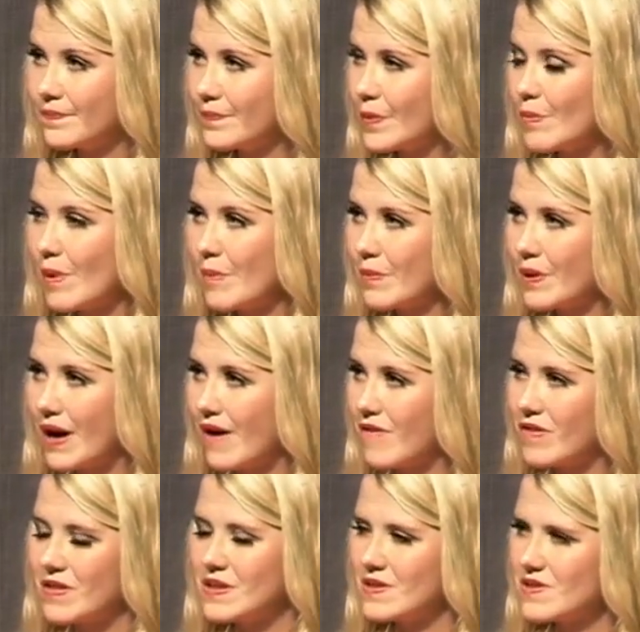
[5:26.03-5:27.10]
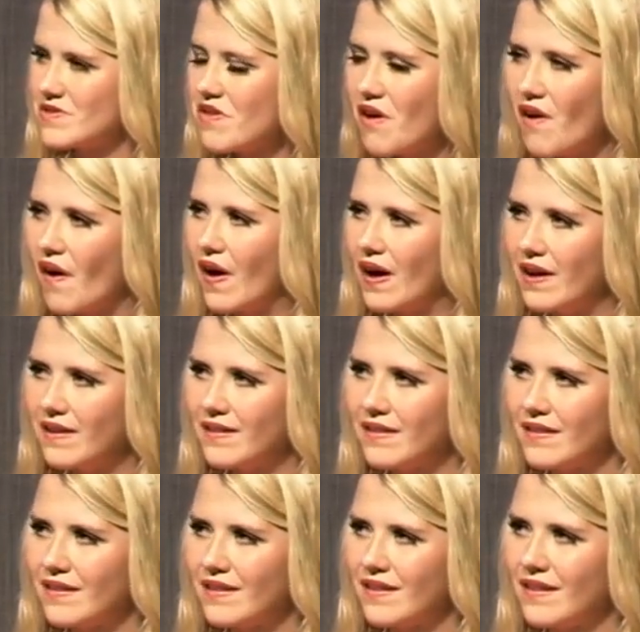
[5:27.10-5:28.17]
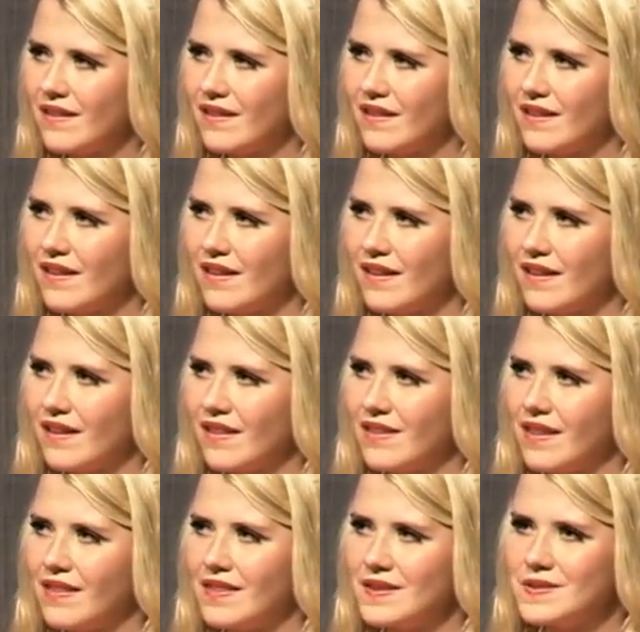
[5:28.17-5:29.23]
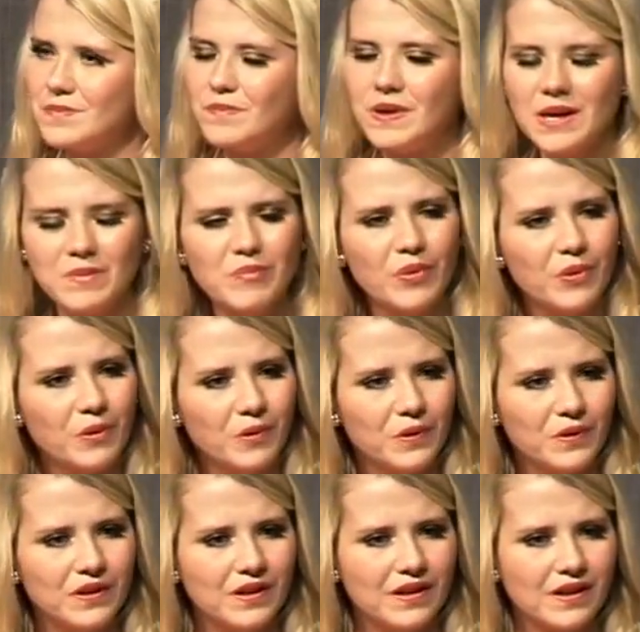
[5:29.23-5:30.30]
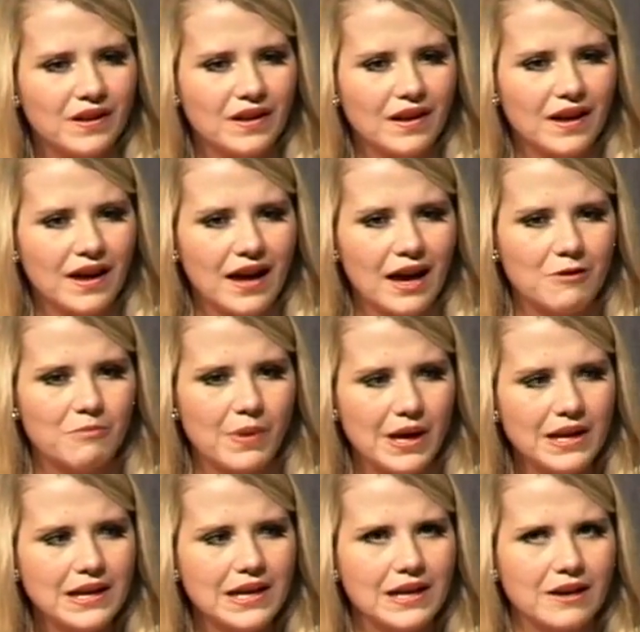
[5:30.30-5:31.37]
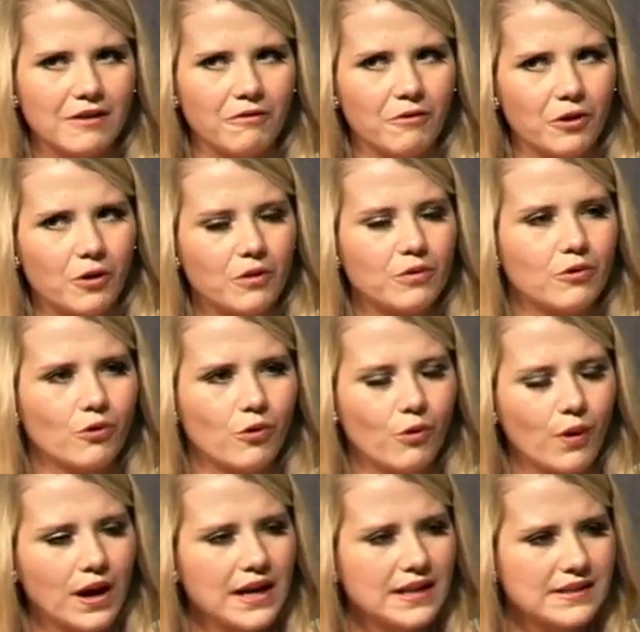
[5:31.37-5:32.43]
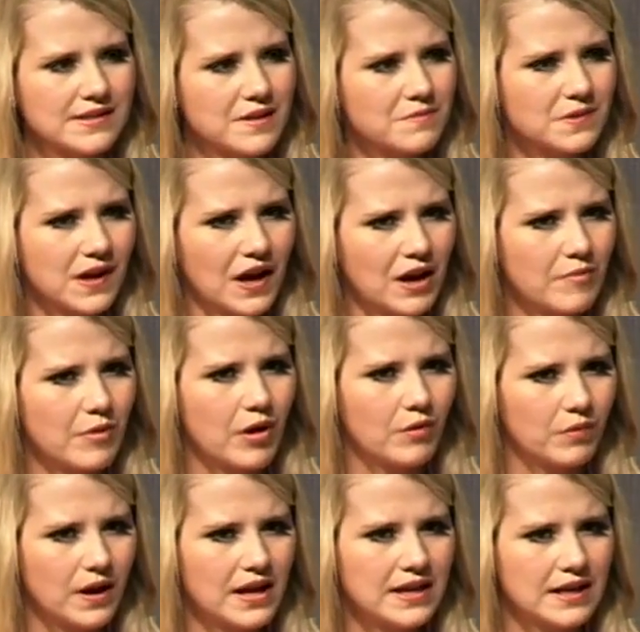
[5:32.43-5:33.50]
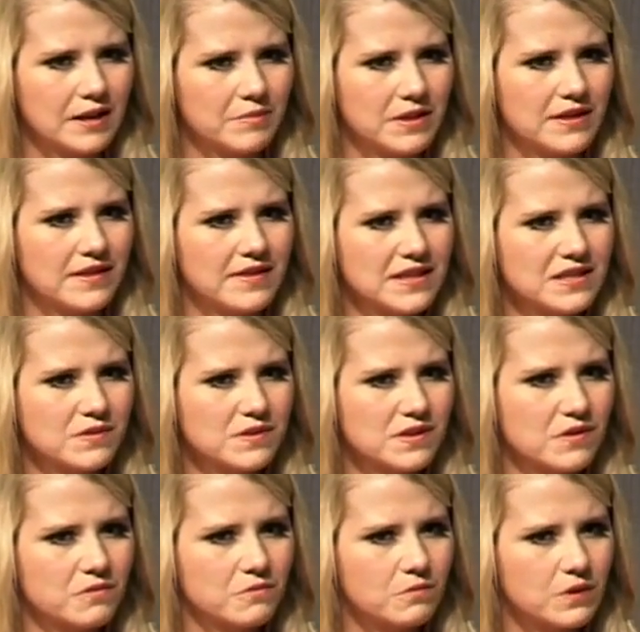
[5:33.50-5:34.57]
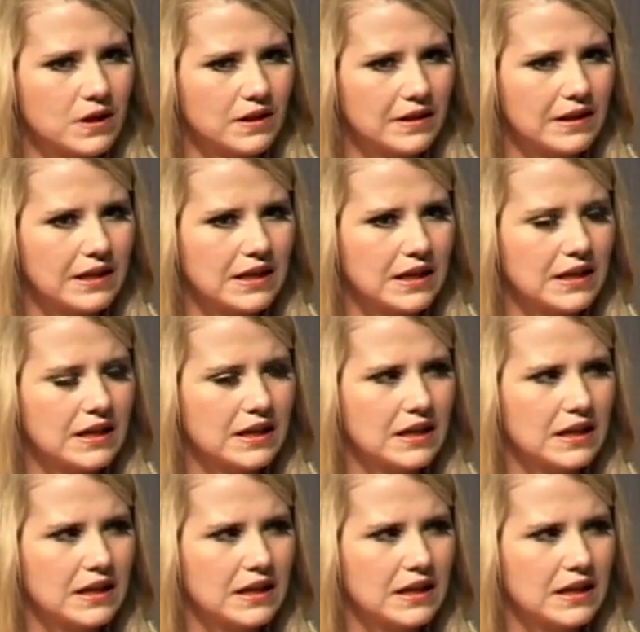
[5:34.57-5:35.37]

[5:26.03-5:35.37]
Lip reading: remember having this thought that these people had been here for quite some time already. I mean, that this was a really